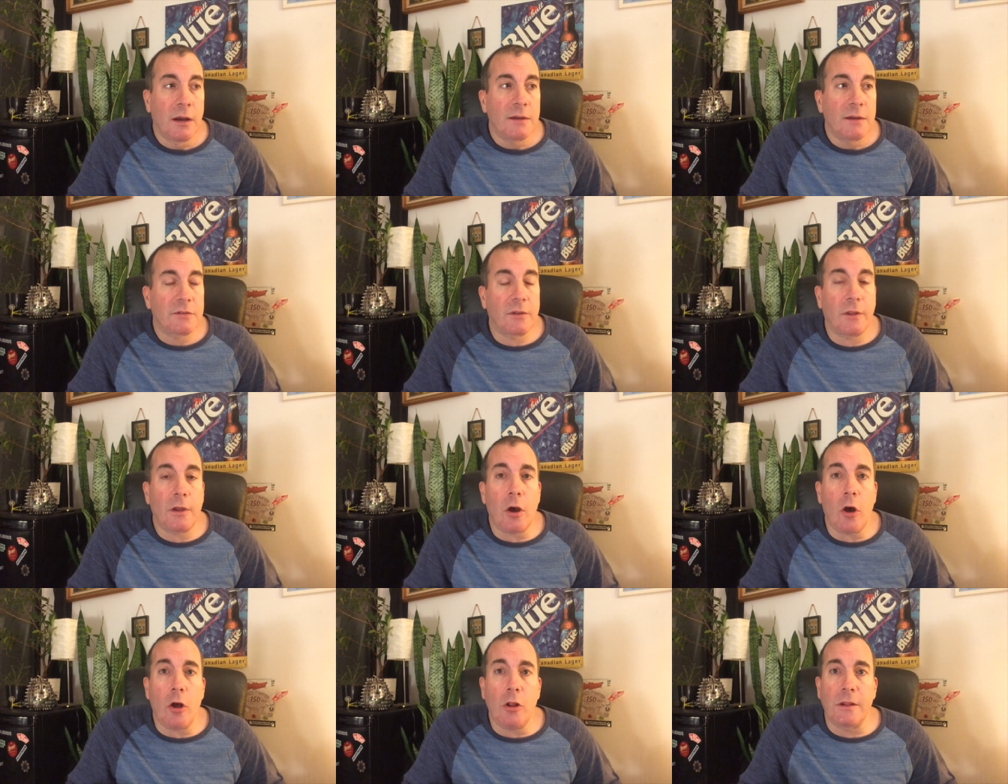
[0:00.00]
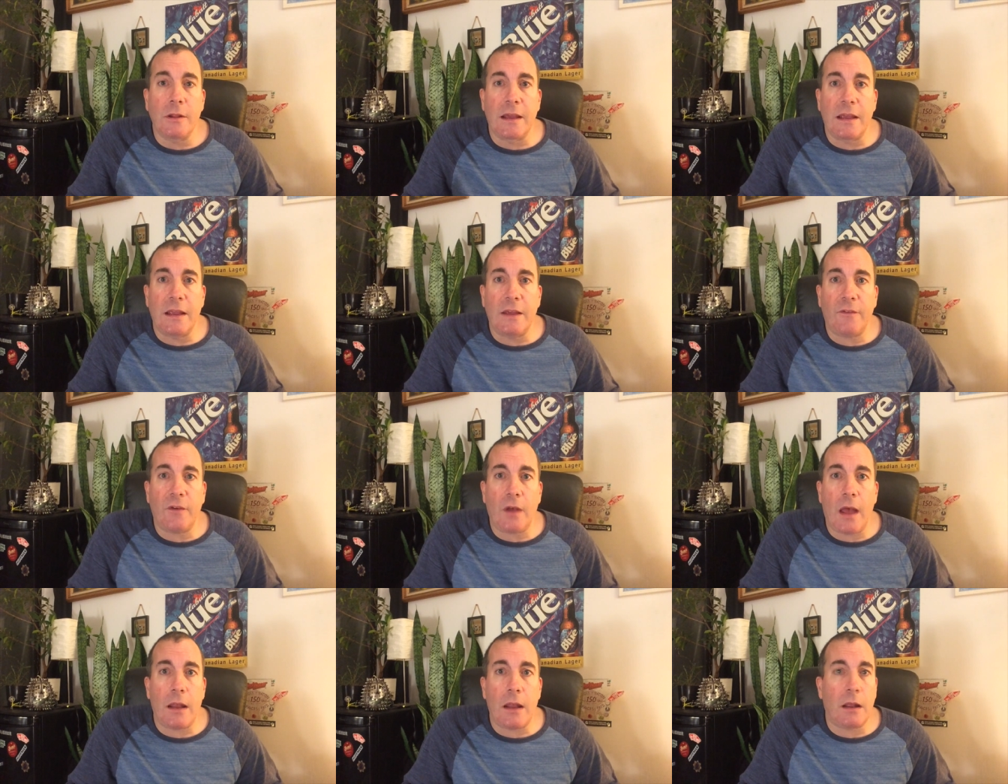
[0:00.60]
So they all leave,
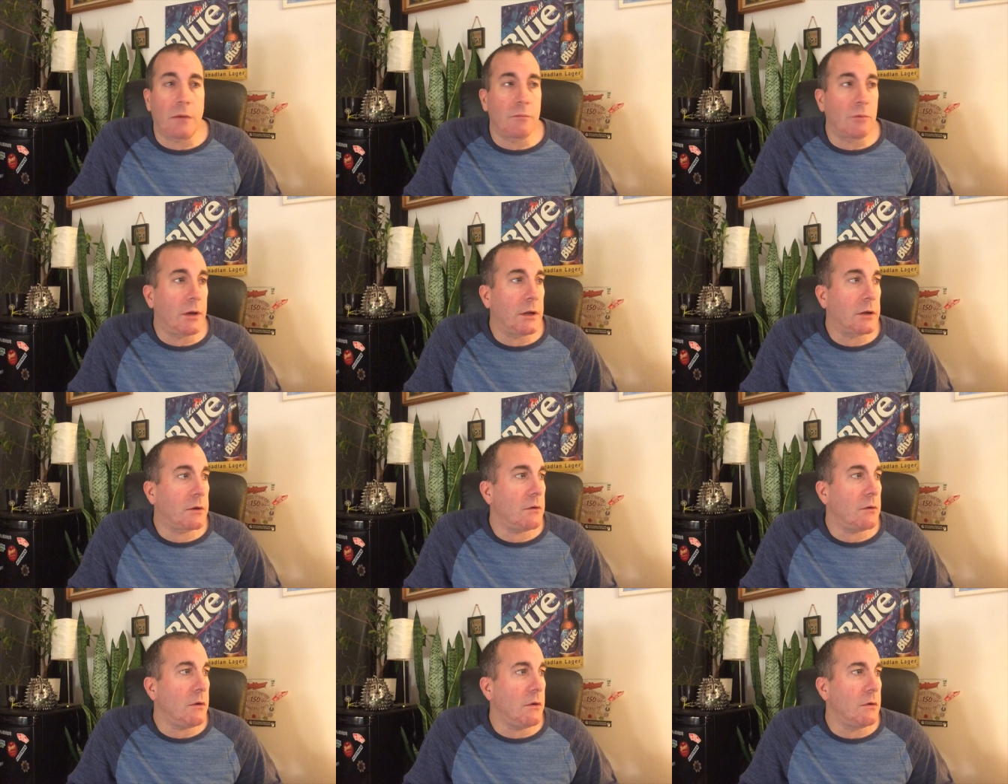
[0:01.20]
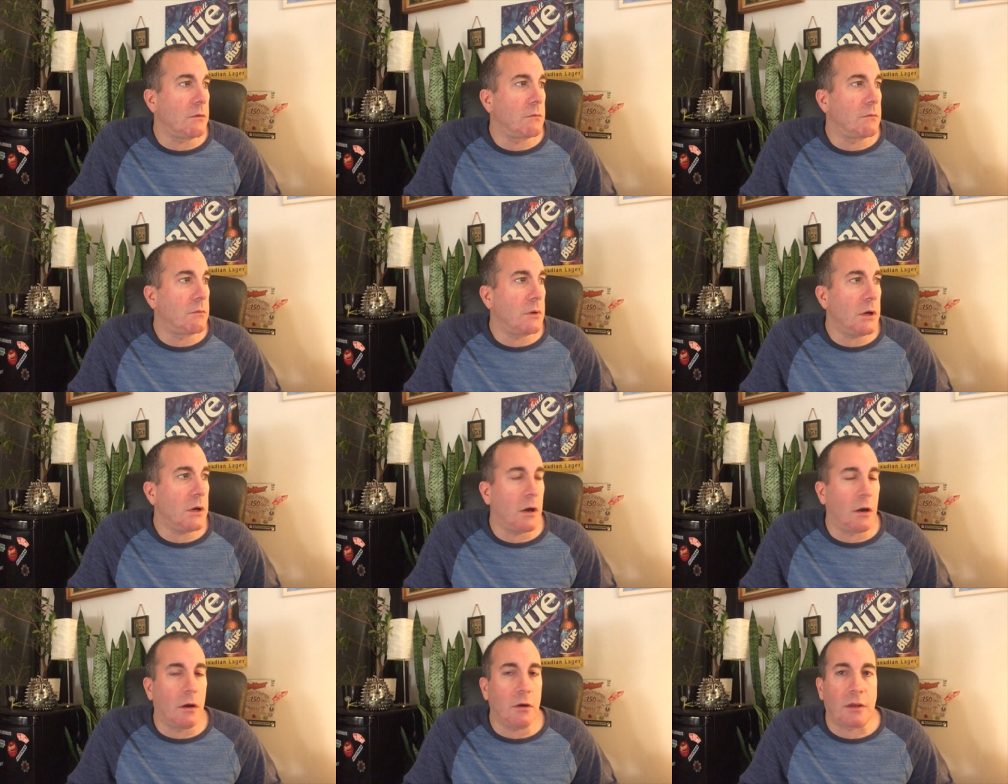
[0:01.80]
and I'm like, oh,
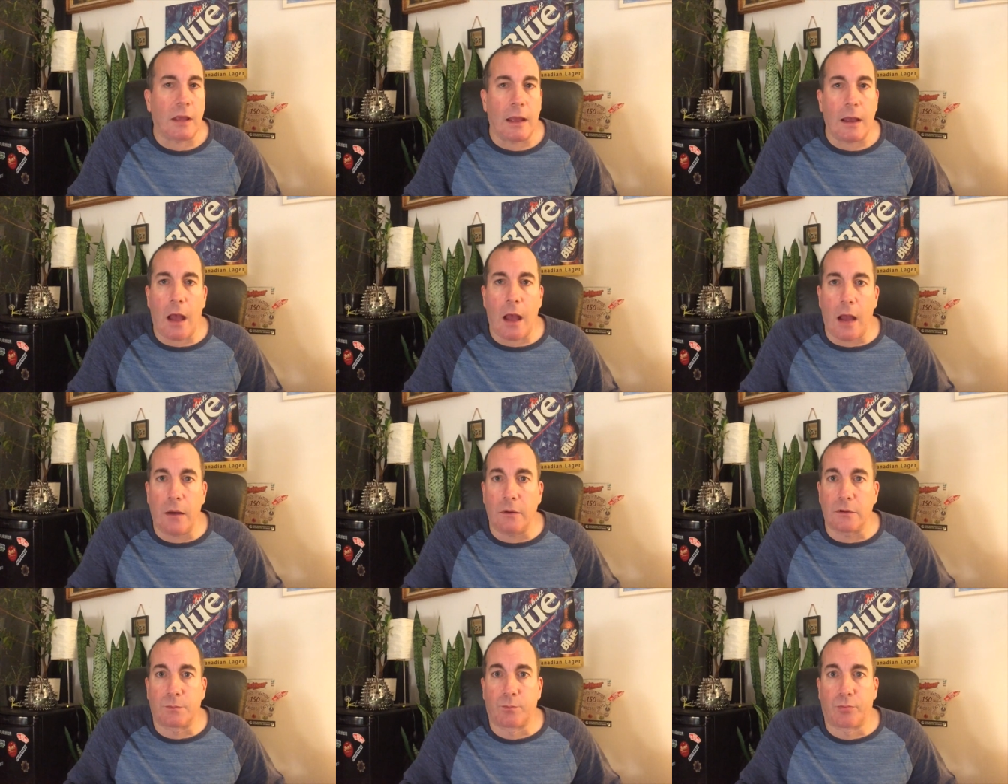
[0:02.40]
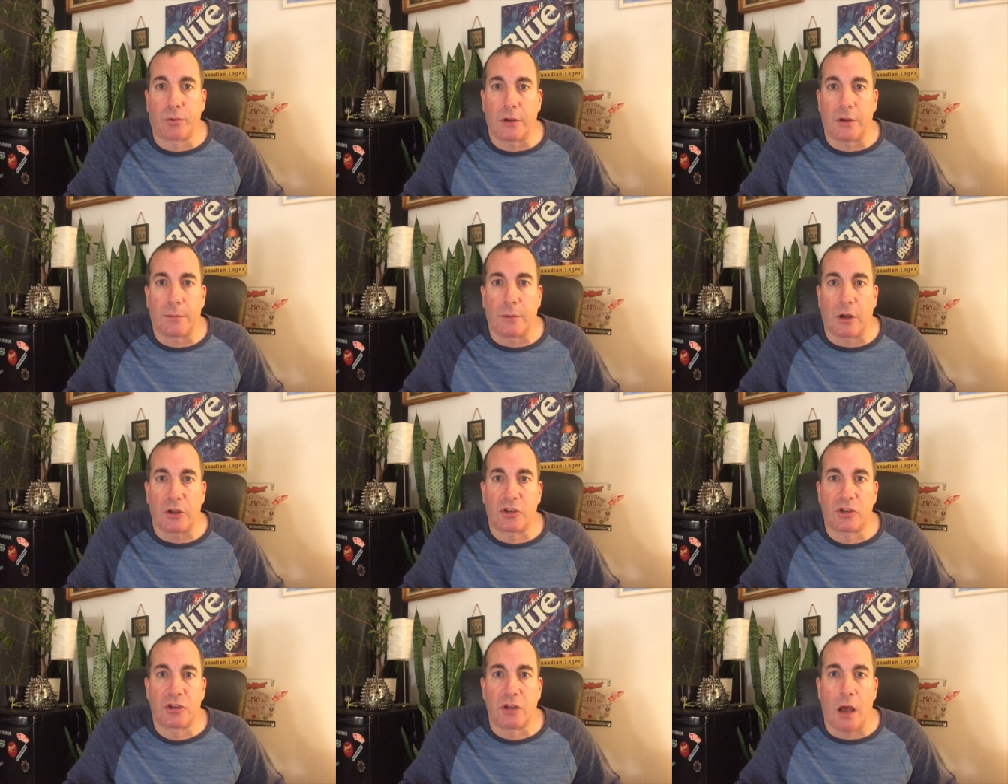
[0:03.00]
wow, okay. I was pretty
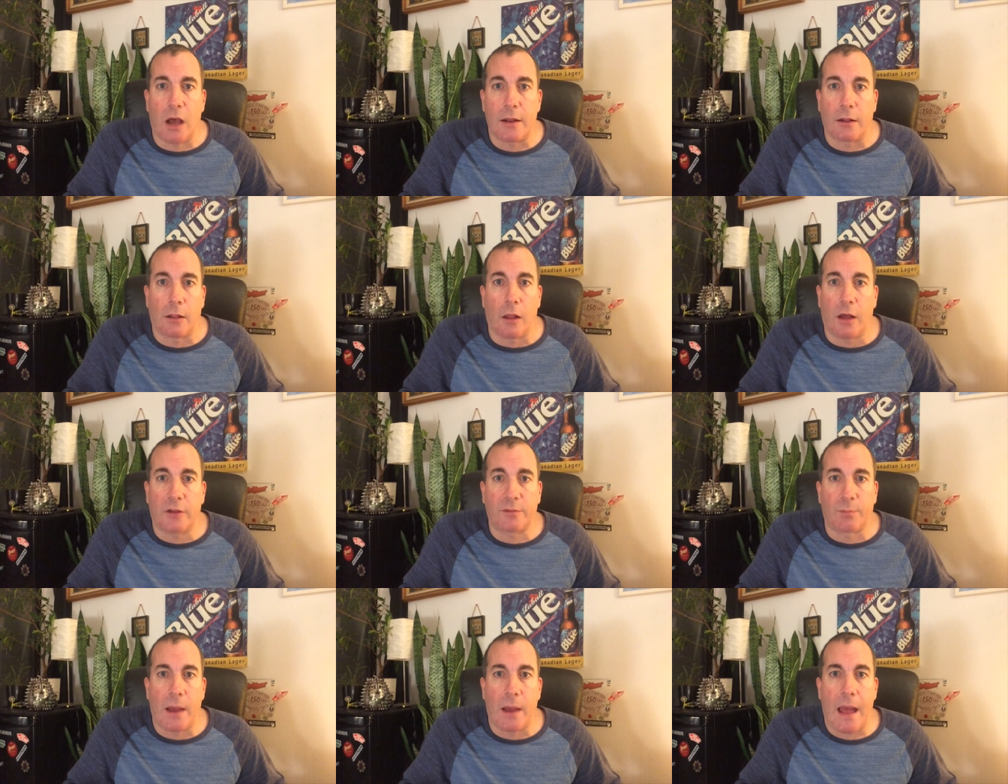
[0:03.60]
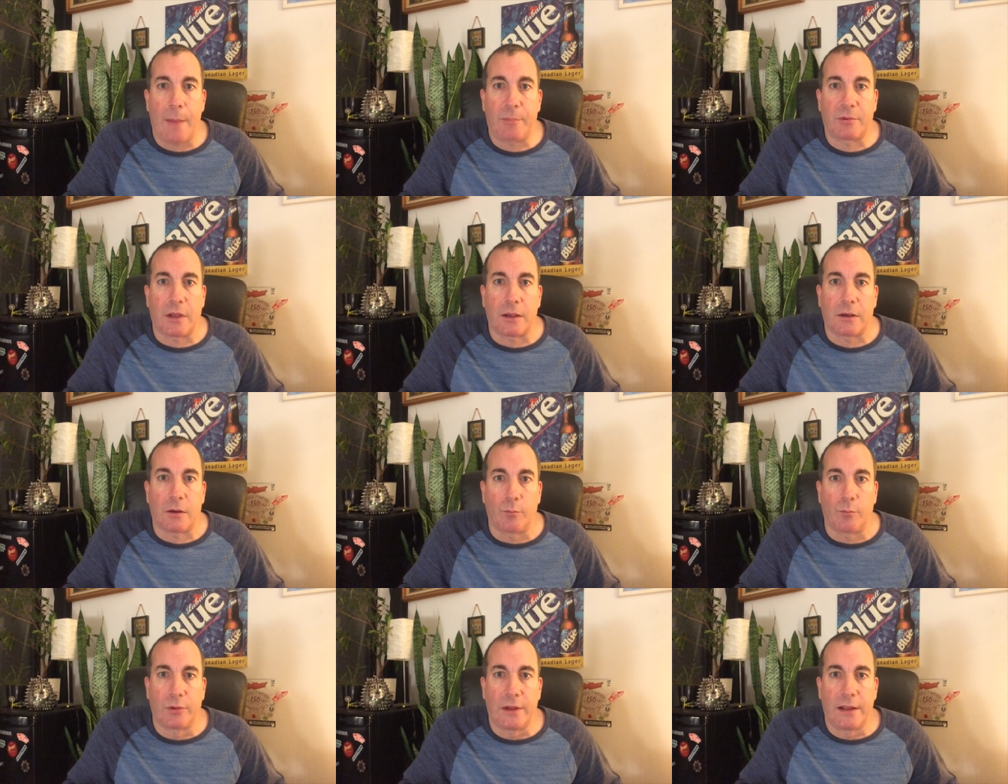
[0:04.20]
much done, lost my appetite
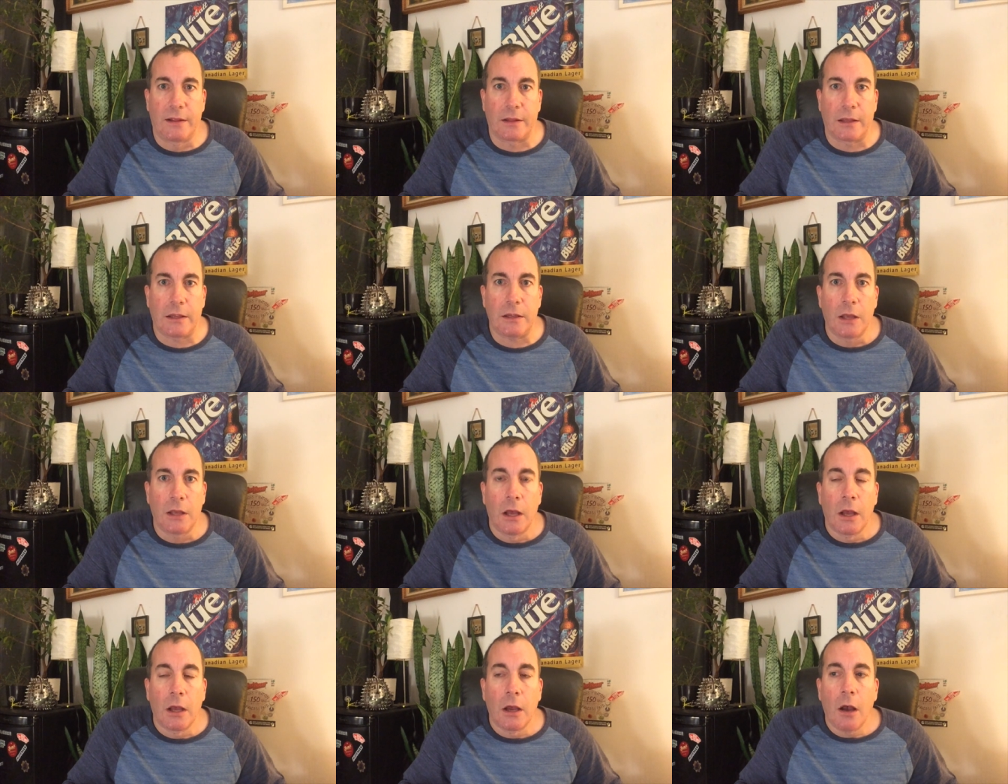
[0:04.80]
completely.